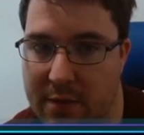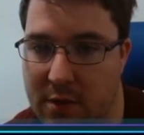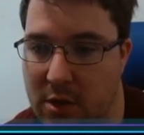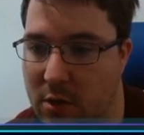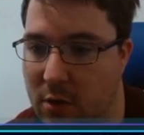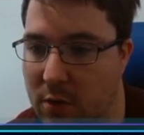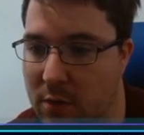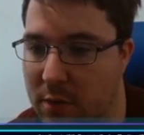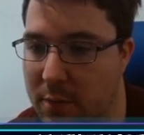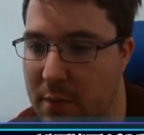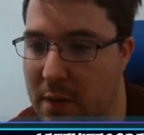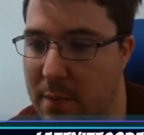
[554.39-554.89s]
a
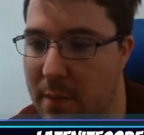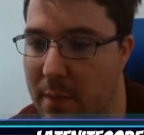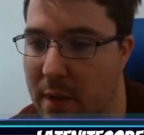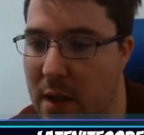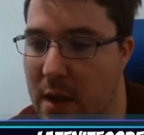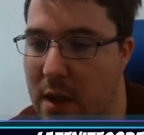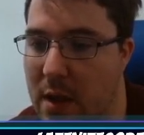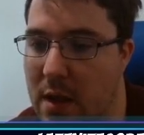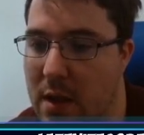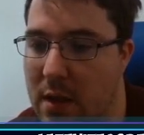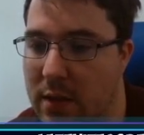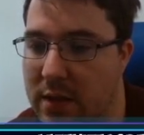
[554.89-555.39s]
little bit,
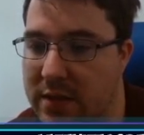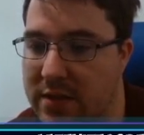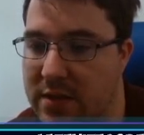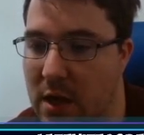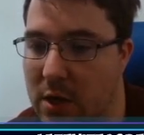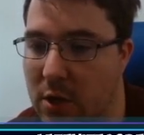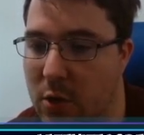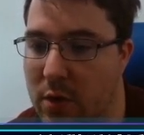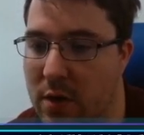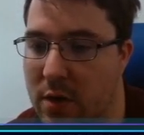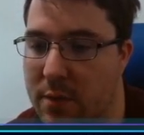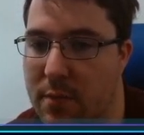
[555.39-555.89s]
let's
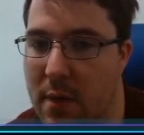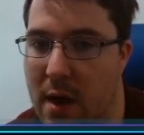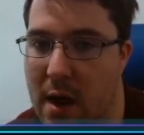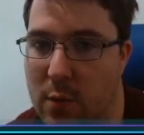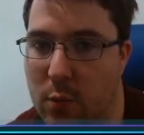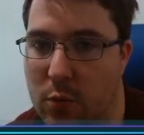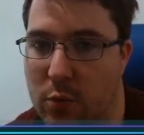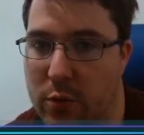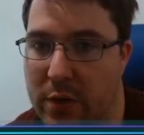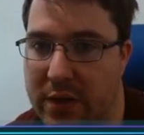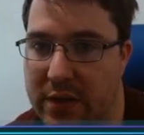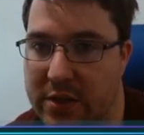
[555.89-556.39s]
not go into mod
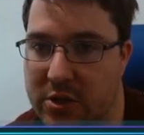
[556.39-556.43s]
real quick.